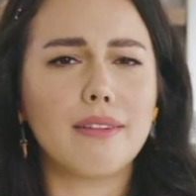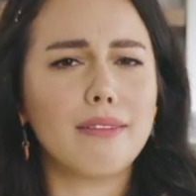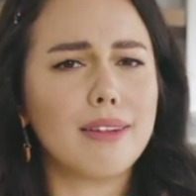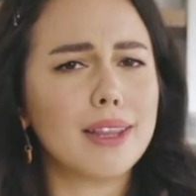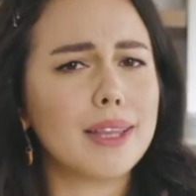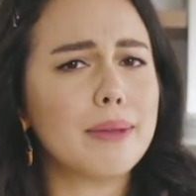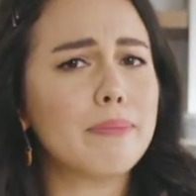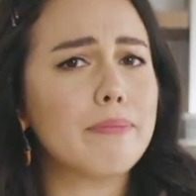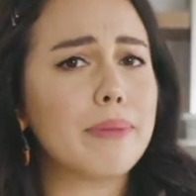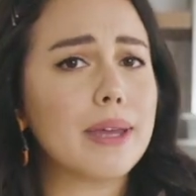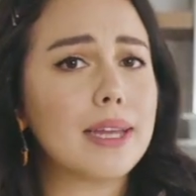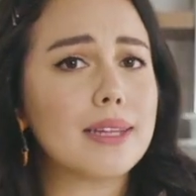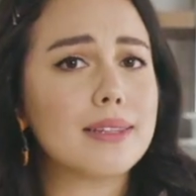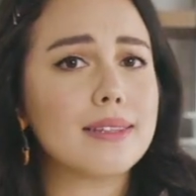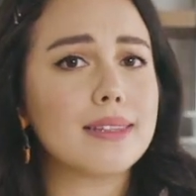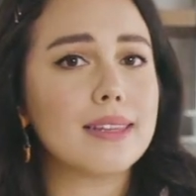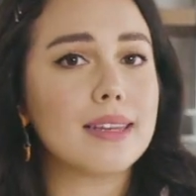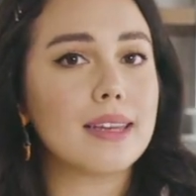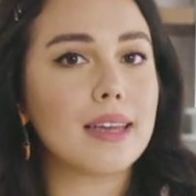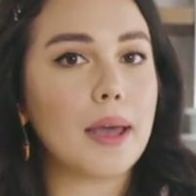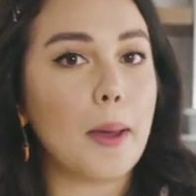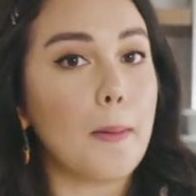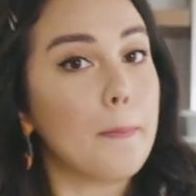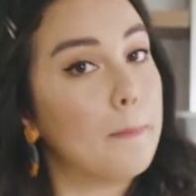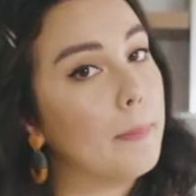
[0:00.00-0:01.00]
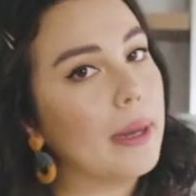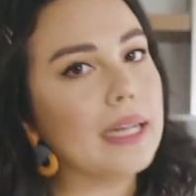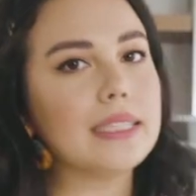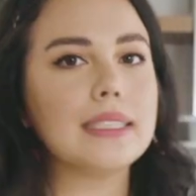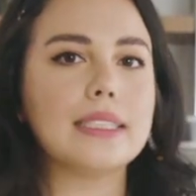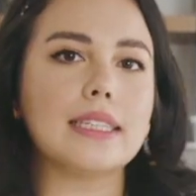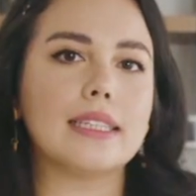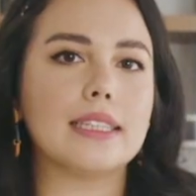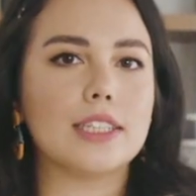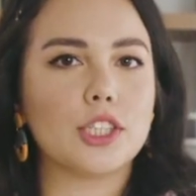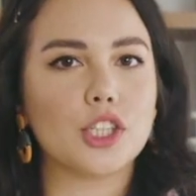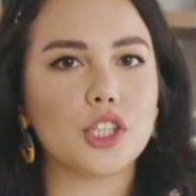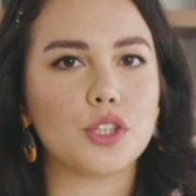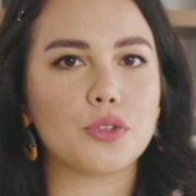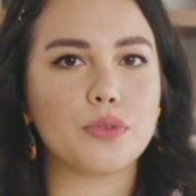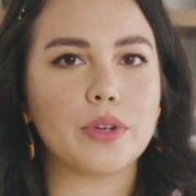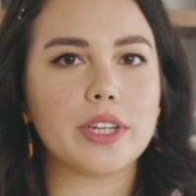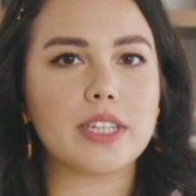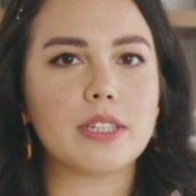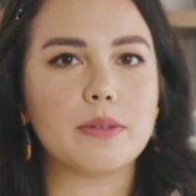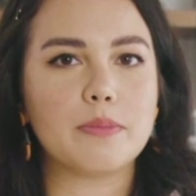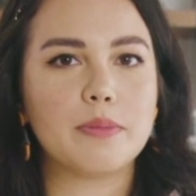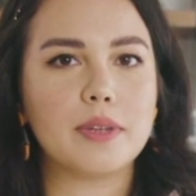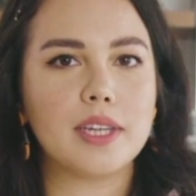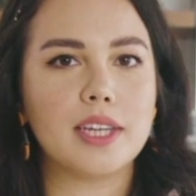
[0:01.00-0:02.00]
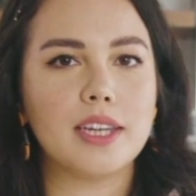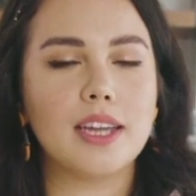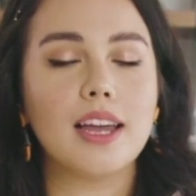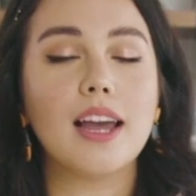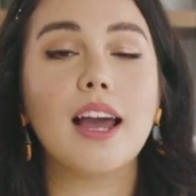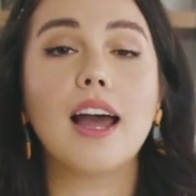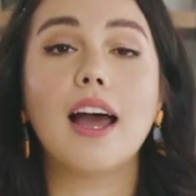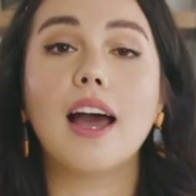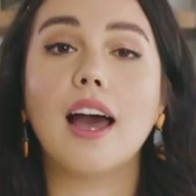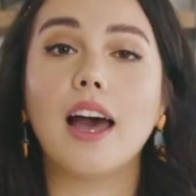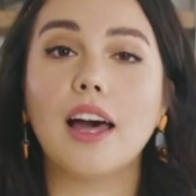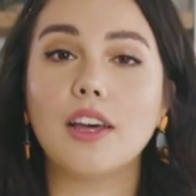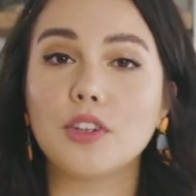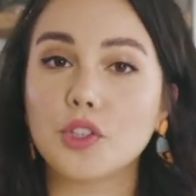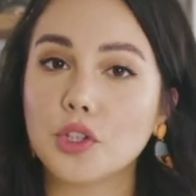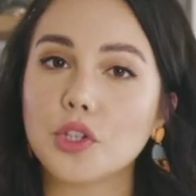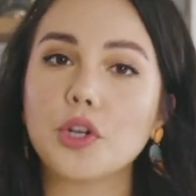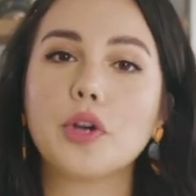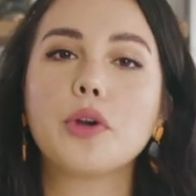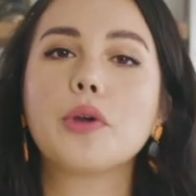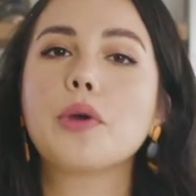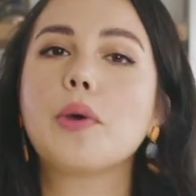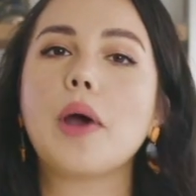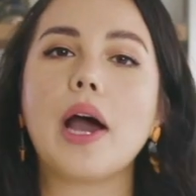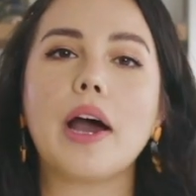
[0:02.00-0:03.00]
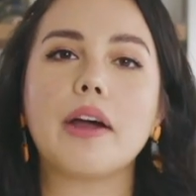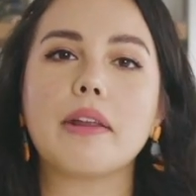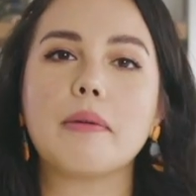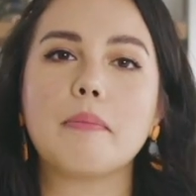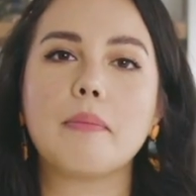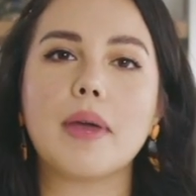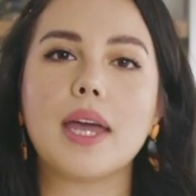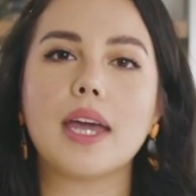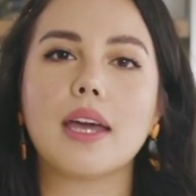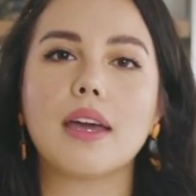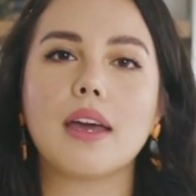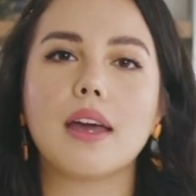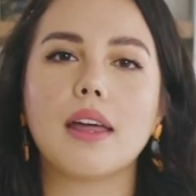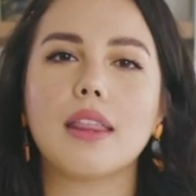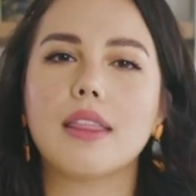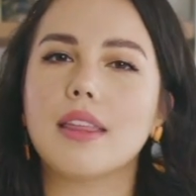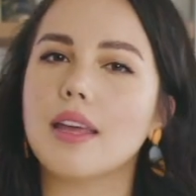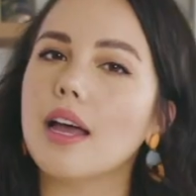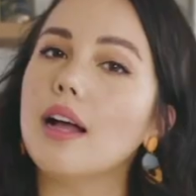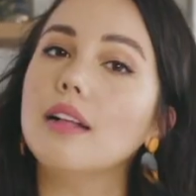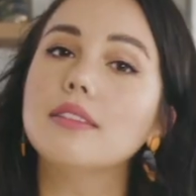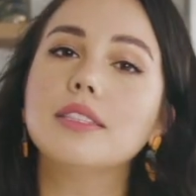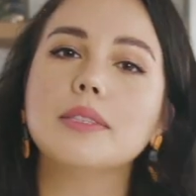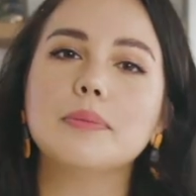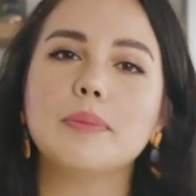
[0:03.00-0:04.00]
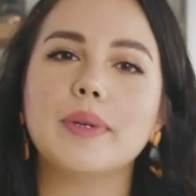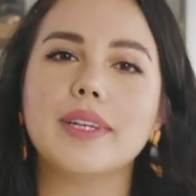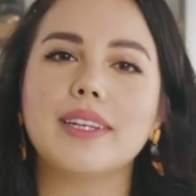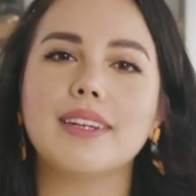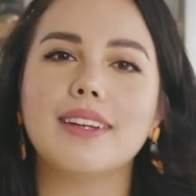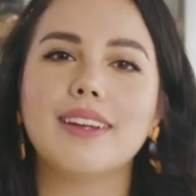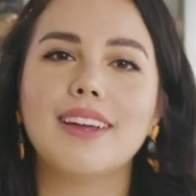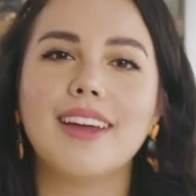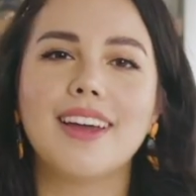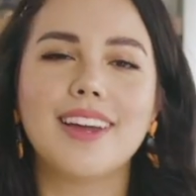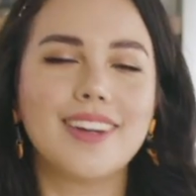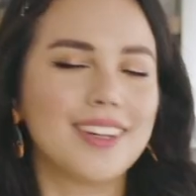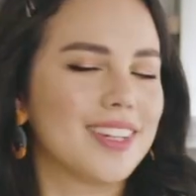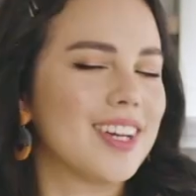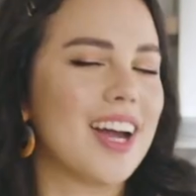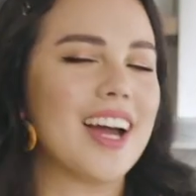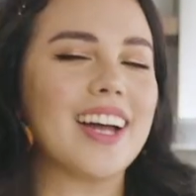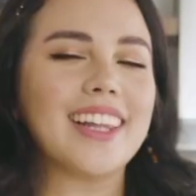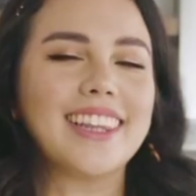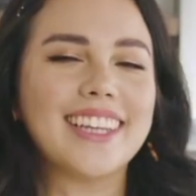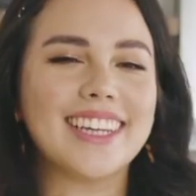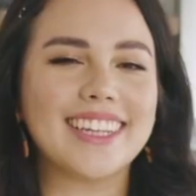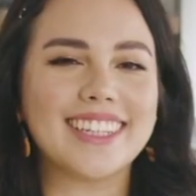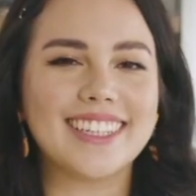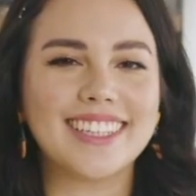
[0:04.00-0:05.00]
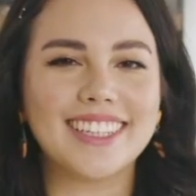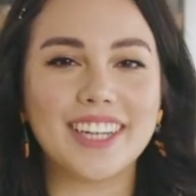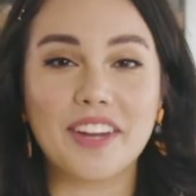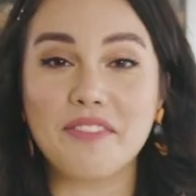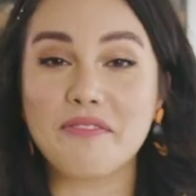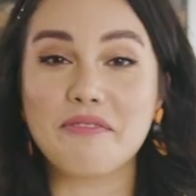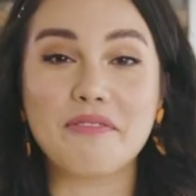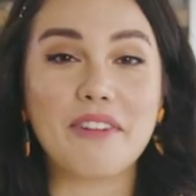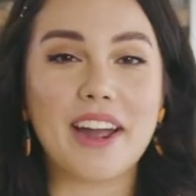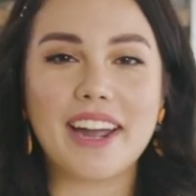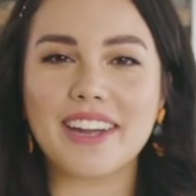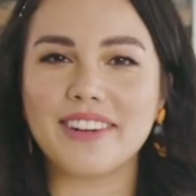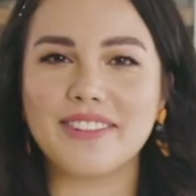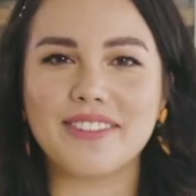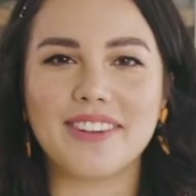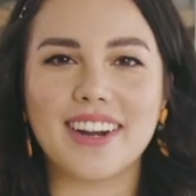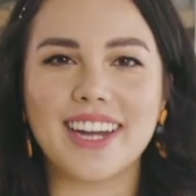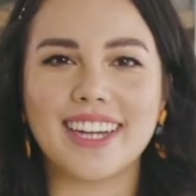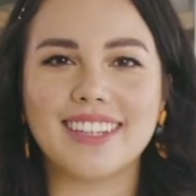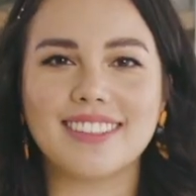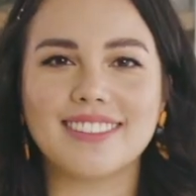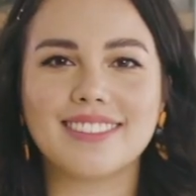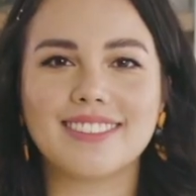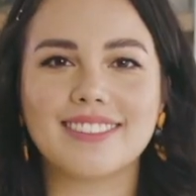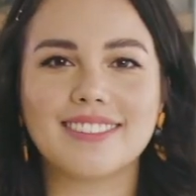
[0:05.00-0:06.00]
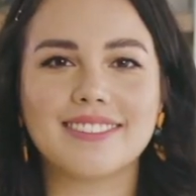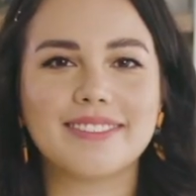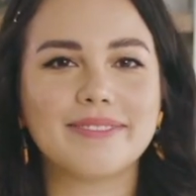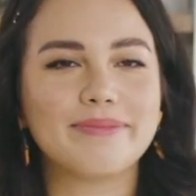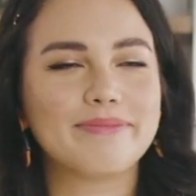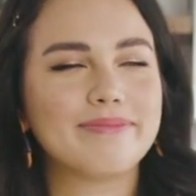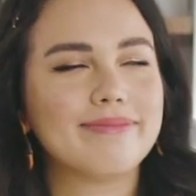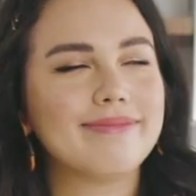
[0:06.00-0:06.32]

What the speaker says: a really basic but delicious recipe. I'll show you how to make the ultimate garlic fried rice.